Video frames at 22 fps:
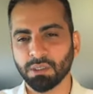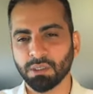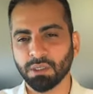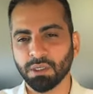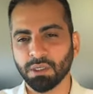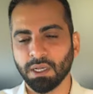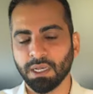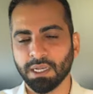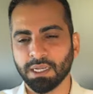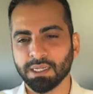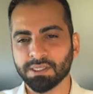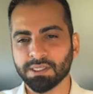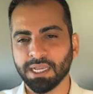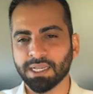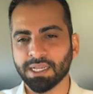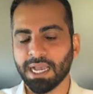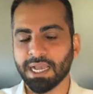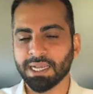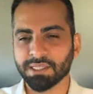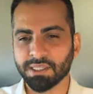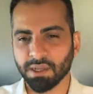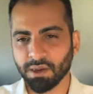As
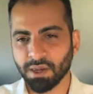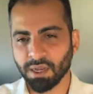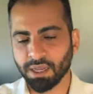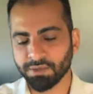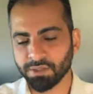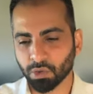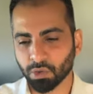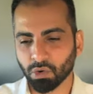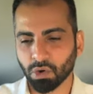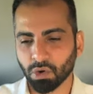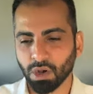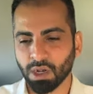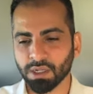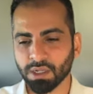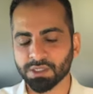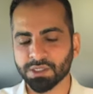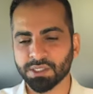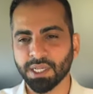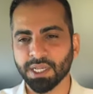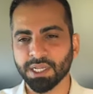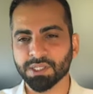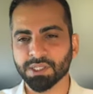the Quran
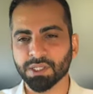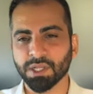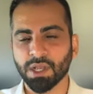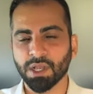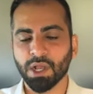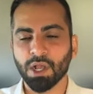says,